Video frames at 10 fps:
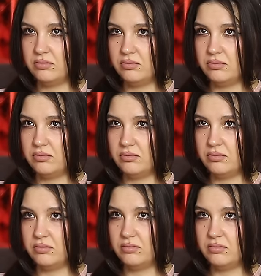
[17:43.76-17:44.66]

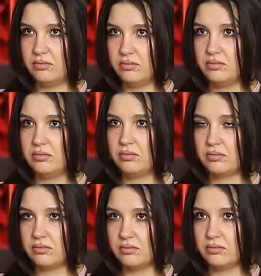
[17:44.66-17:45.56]

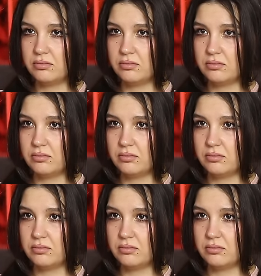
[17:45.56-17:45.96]
No words are spoken by the person on screen.